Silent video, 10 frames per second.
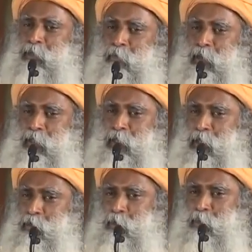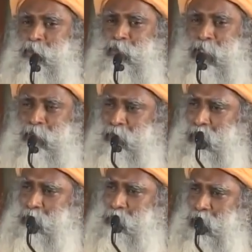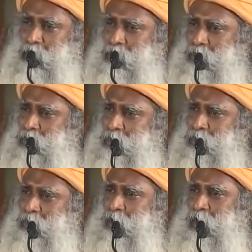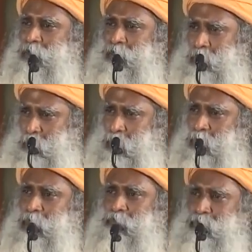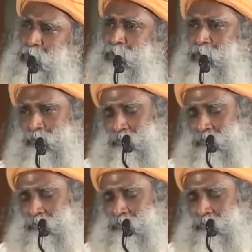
anybody, I don't want to deliver anybody. I just want to live here.